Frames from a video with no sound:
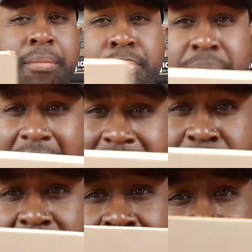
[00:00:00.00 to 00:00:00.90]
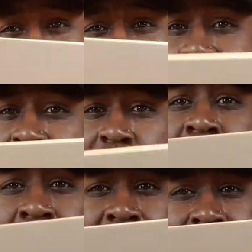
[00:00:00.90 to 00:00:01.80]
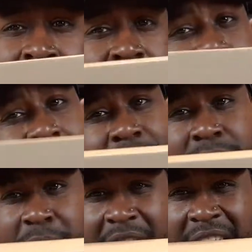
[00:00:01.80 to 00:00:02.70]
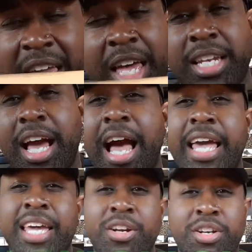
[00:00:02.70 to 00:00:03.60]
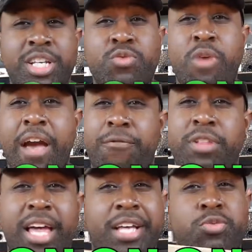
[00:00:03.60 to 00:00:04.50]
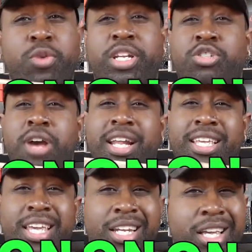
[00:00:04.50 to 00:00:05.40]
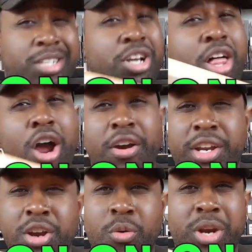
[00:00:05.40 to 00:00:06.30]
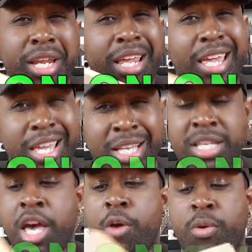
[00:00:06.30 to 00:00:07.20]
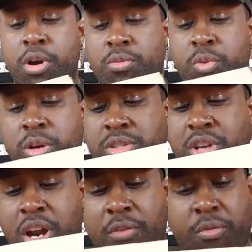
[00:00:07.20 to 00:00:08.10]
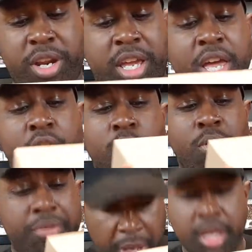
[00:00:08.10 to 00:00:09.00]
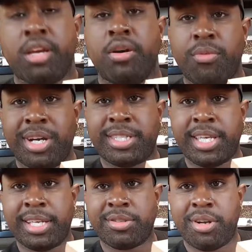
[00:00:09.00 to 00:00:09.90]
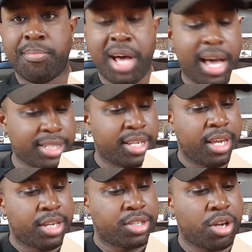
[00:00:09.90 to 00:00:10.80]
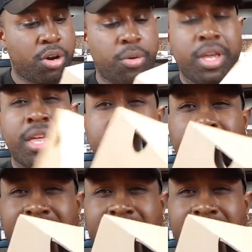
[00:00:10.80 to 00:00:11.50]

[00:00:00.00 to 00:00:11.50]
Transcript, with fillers: blessed me to check out these kicks, man. Now, I entered this raffle last week to try to get these. Y'all already know what it is. We're gonna start off with what it says on the box. So the